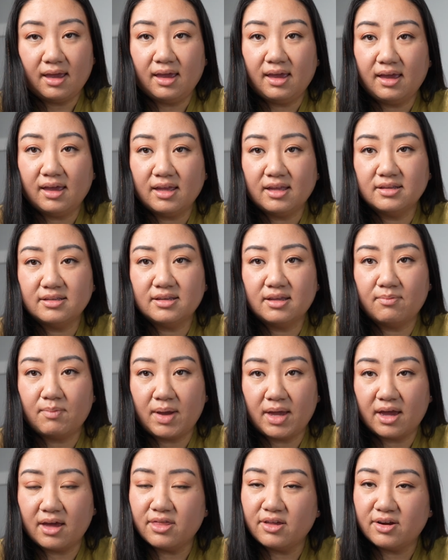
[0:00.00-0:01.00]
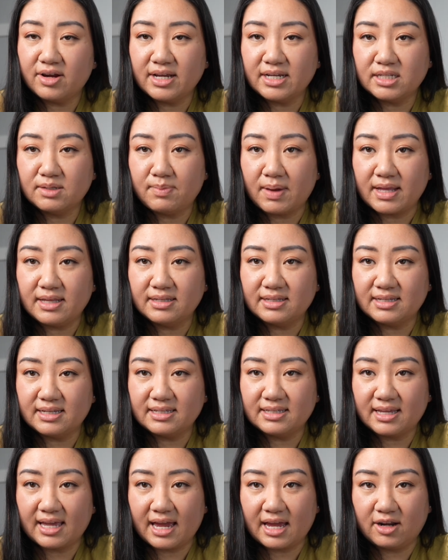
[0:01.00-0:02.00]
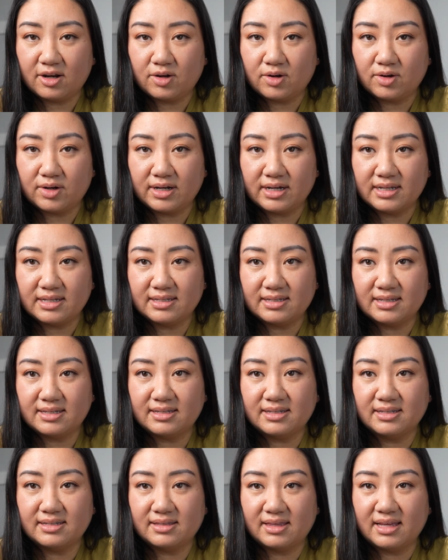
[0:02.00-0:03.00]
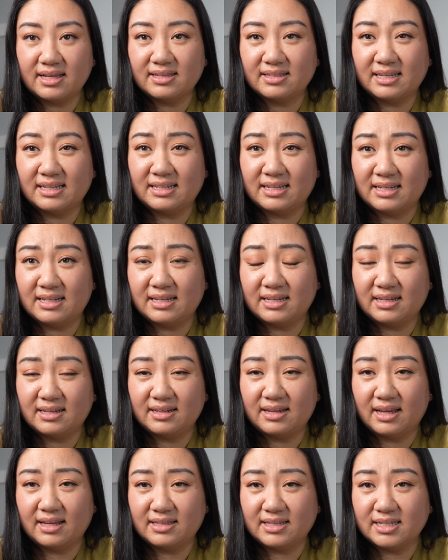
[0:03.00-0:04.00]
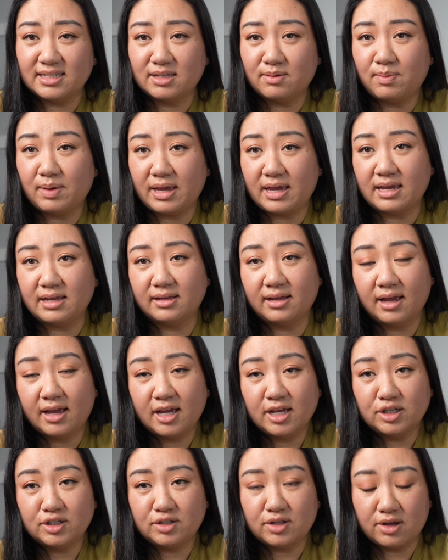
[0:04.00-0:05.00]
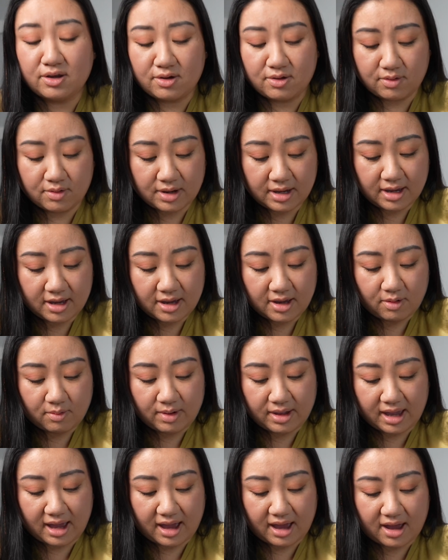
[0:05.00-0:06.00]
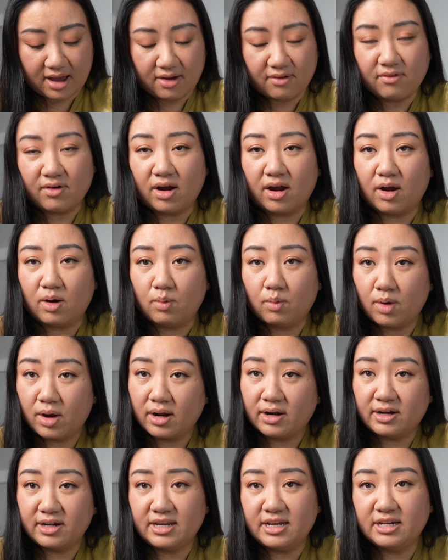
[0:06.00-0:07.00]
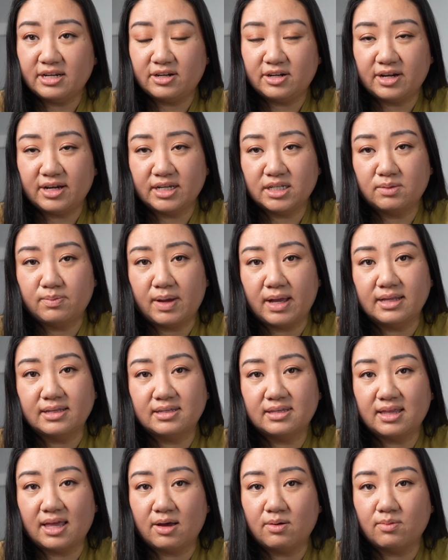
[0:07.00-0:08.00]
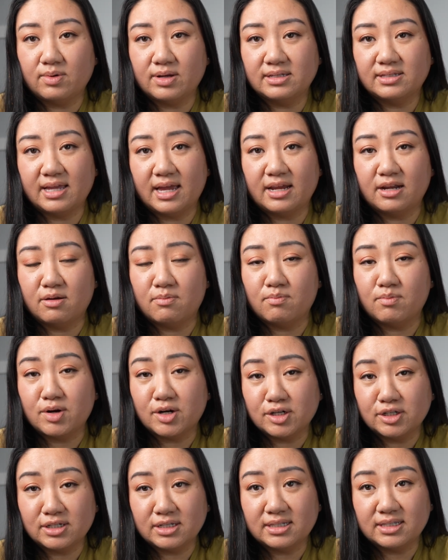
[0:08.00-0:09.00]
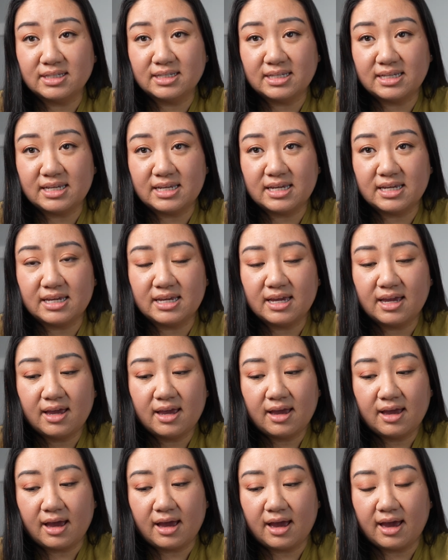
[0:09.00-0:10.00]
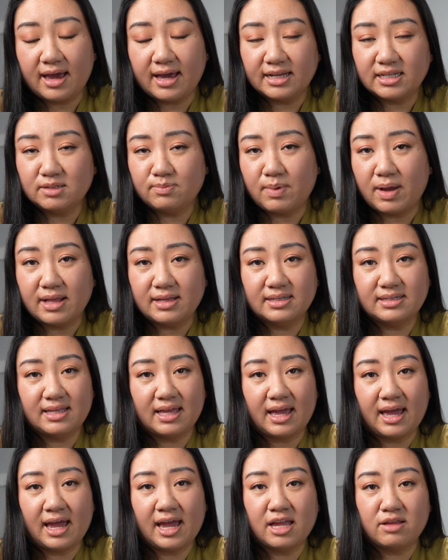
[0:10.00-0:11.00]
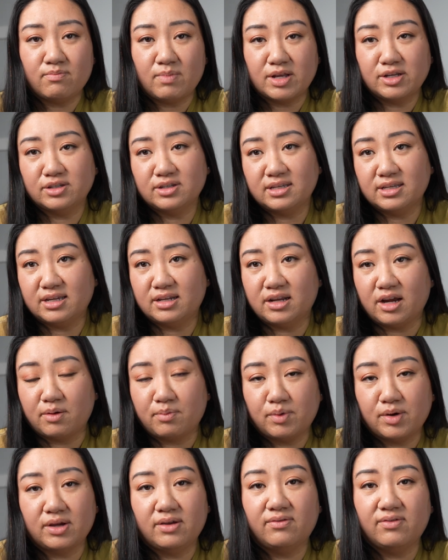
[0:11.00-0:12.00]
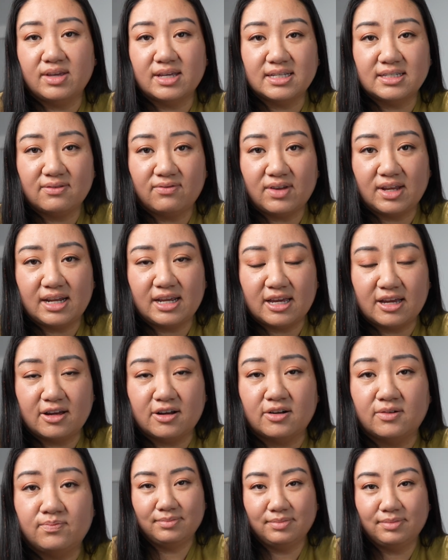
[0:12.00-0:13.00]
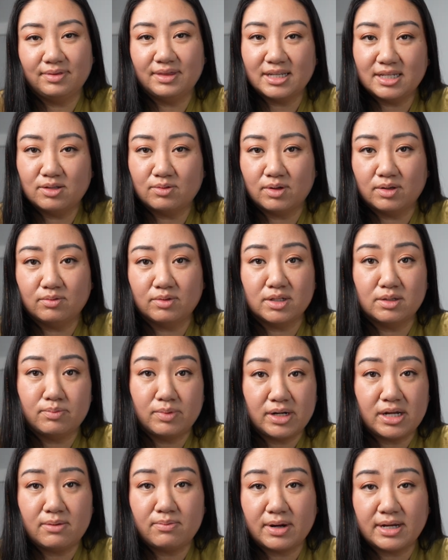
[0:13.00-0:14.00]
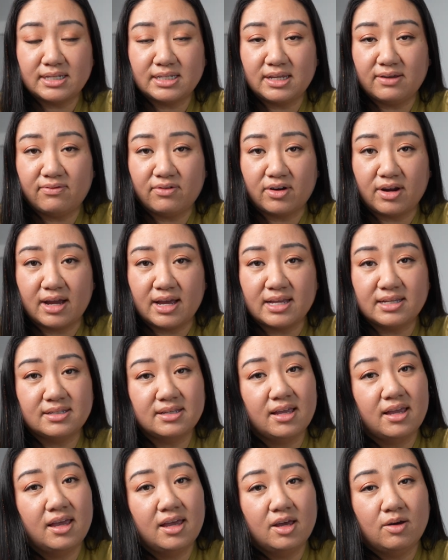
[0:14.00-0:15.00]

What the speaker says: And my other expenses categories, this is things I didn't anticipate. So we have our water heater expense. That was an emergency expense that I had mentioned in our previous video. This one was pretty pricey for us.